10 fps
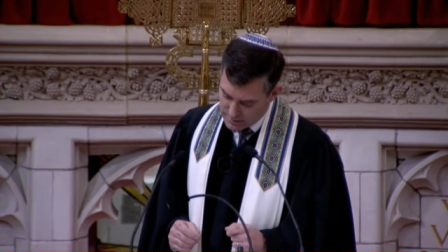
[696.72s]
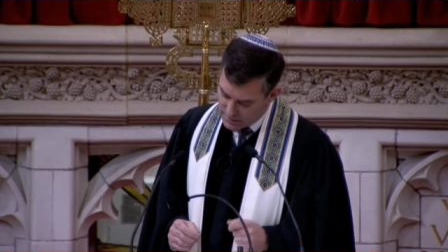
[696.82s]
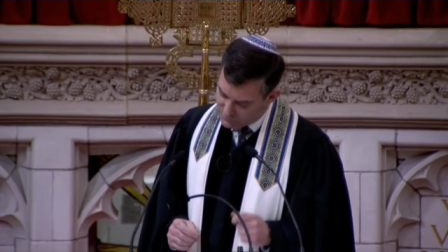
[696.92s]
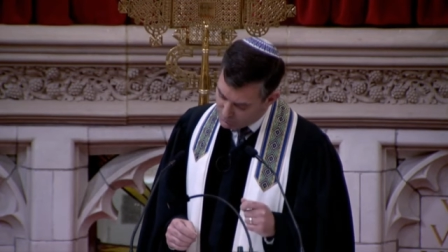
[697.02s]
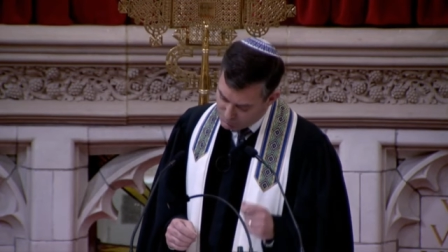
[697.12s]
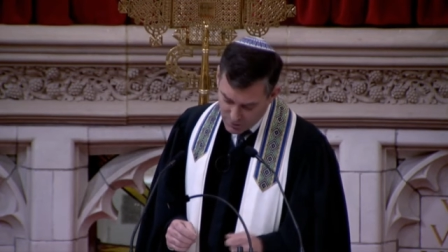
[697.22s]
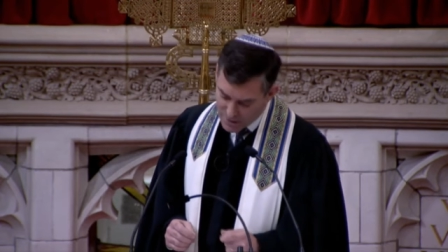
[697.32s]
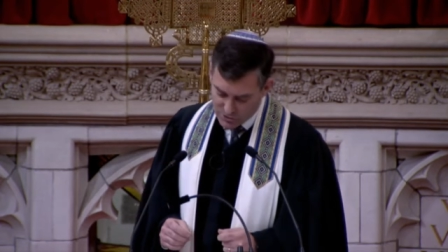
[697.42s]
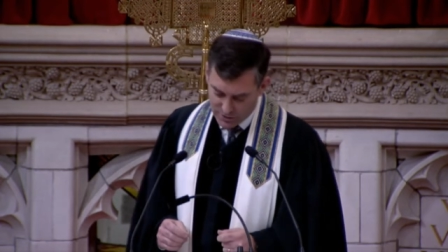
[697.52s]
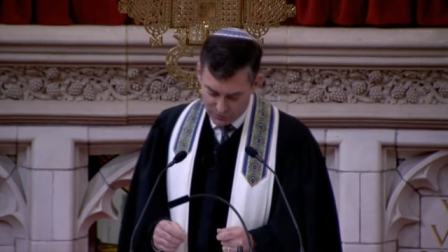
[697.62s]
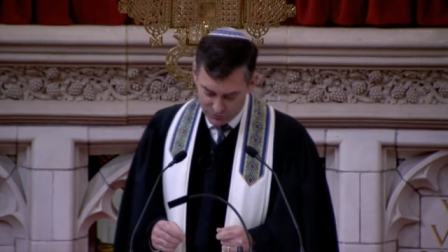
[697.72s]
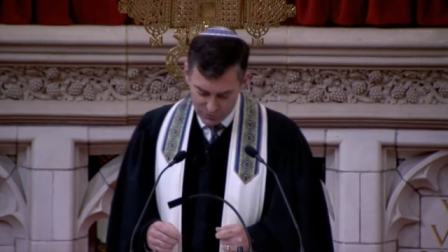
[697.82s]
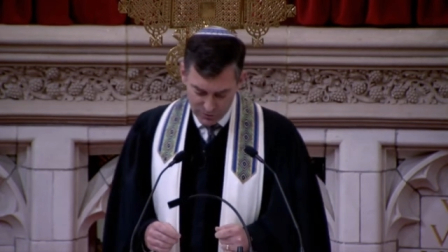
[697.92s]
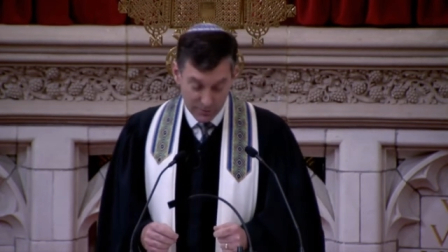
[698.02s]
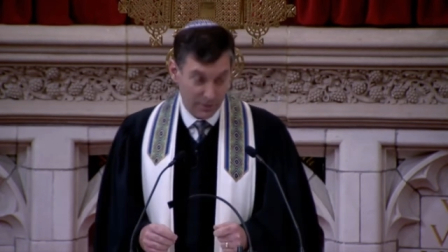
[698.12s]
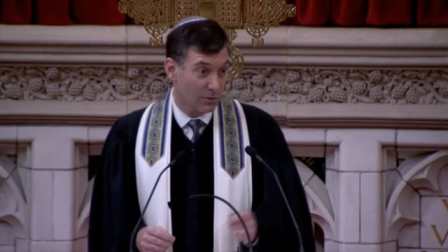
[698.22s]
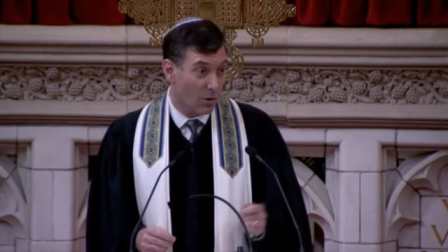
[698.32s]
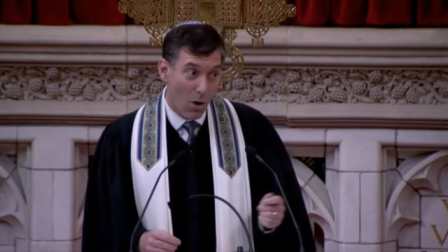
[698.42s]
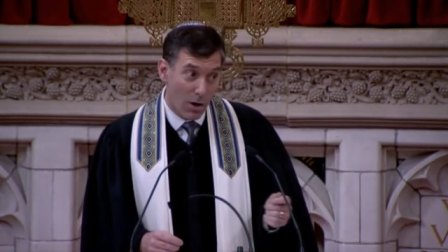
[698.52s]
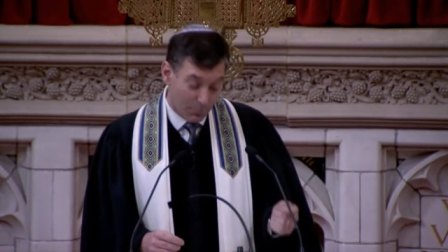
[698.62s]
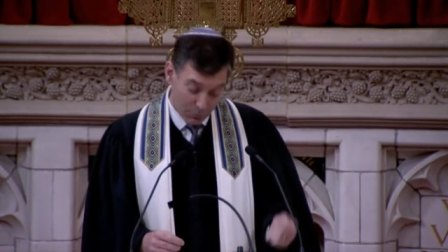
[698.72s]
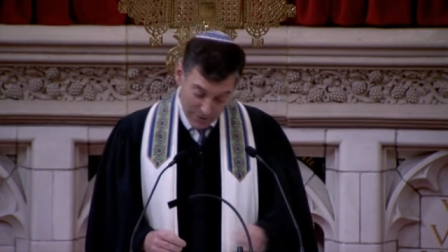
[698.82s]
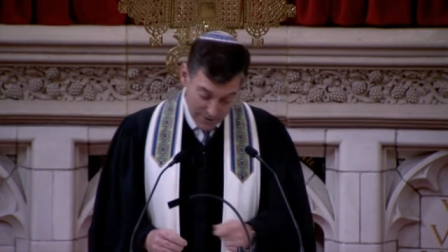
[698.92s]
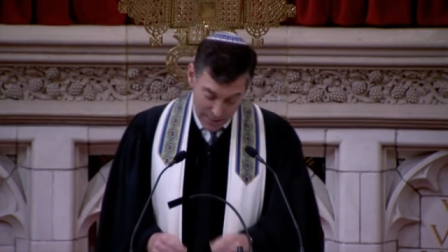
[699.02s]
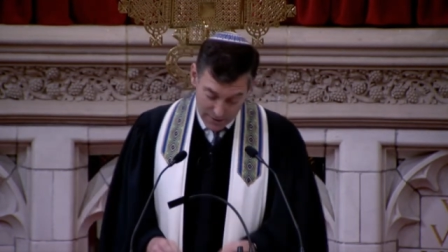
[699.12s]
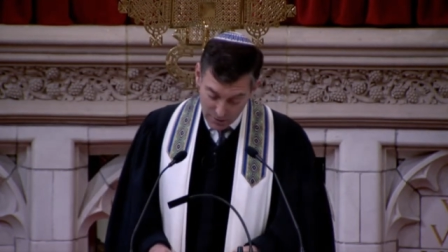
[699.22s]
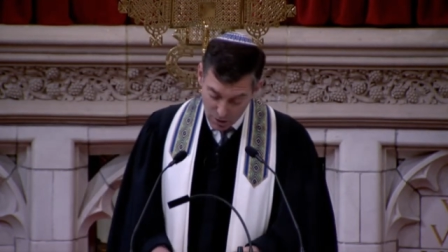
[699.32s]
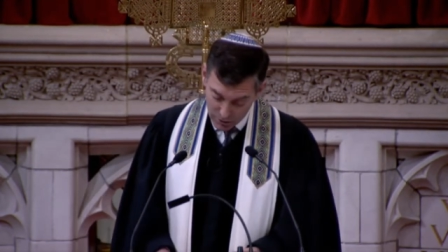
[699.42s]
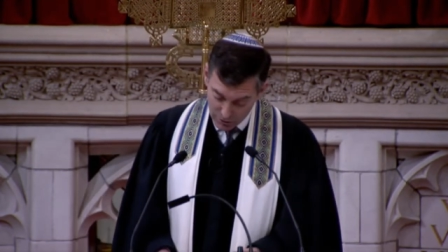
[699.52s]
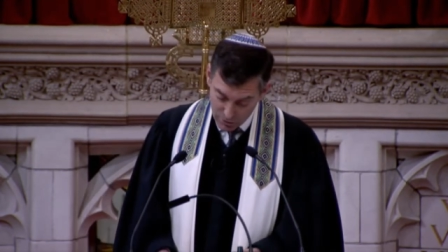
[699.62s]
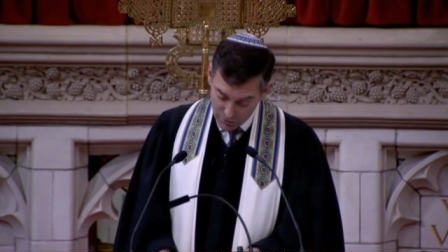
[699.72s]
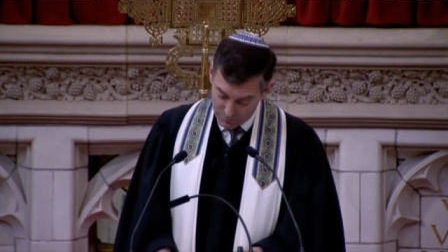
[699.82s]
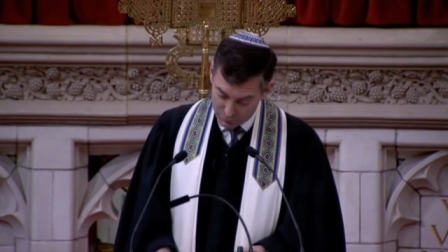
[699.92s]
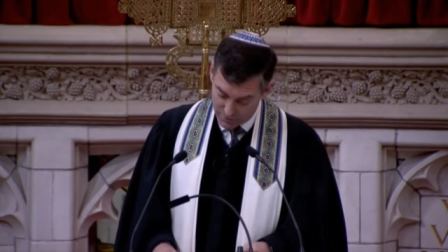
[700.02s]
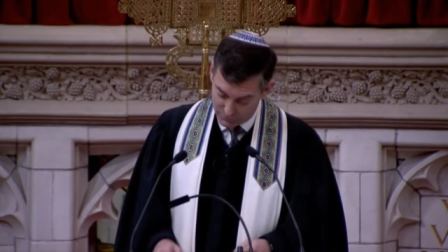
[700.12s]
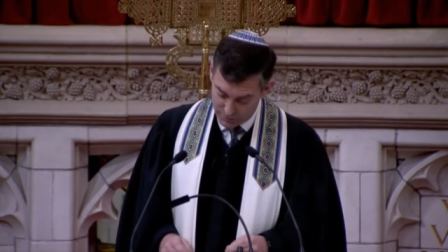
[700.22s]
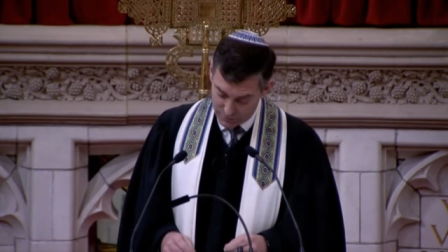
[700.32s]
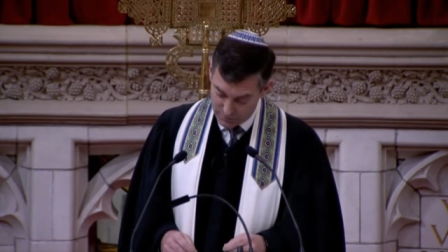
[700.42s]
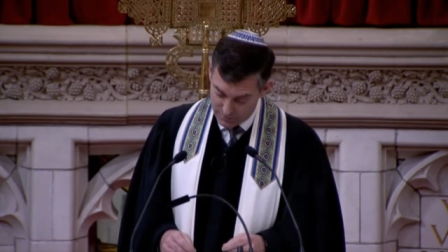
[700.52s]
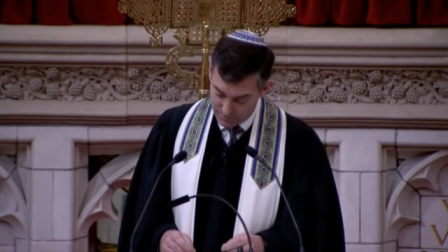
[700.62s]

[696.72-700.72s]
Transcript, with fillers: It's a prejudice that long predated our current president.